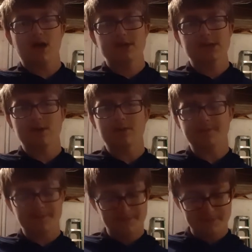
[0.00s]
So
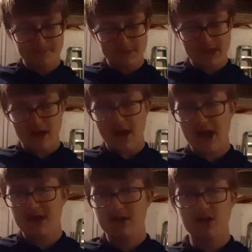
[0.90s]
yeah,
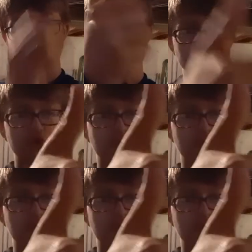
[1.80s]
I do